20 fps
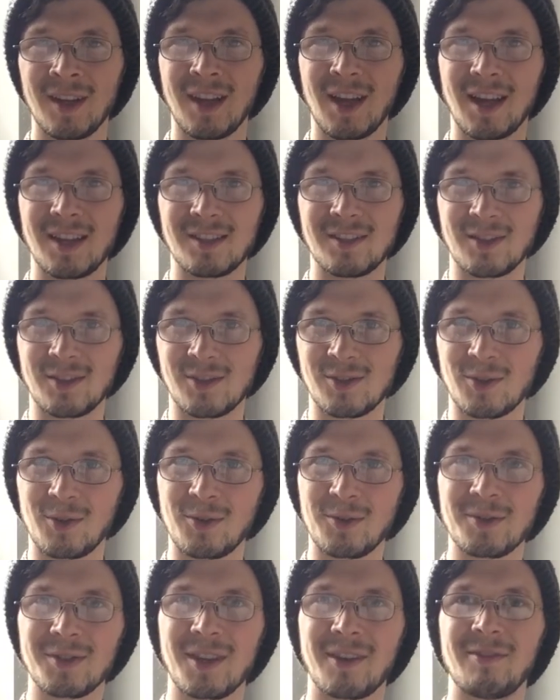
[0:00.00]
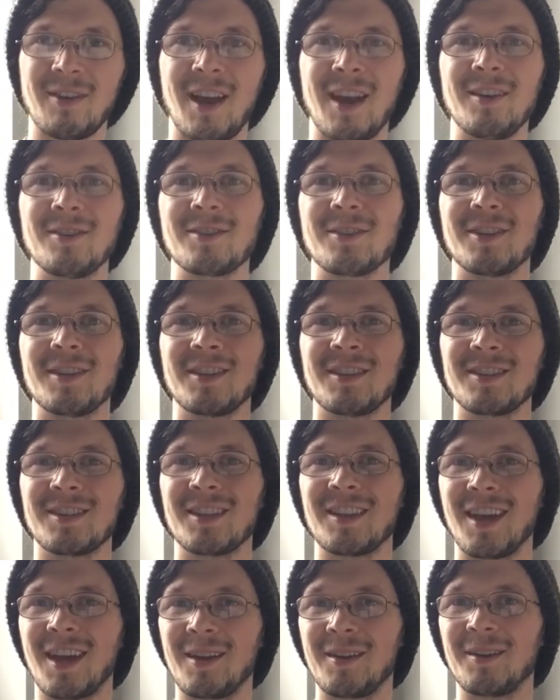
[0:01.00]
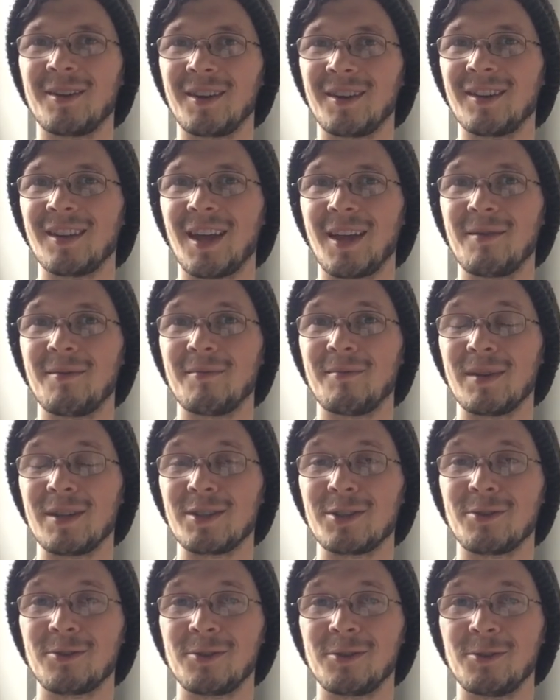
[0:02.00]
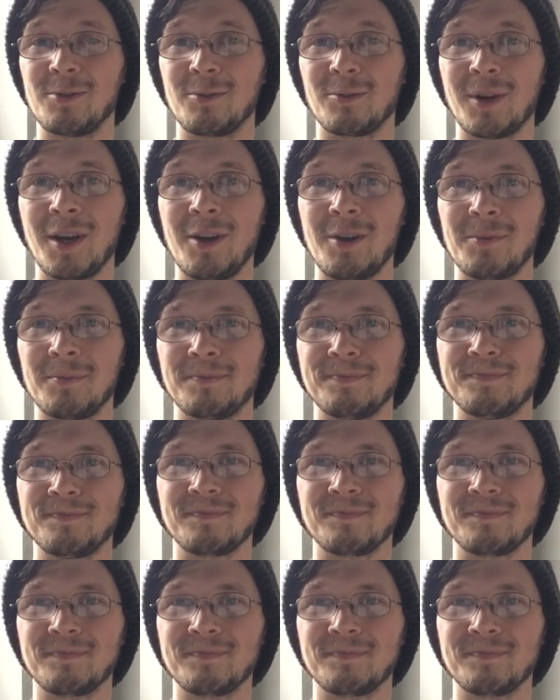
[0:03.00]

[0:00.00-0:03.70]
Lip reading: as the souls have entered into that material realm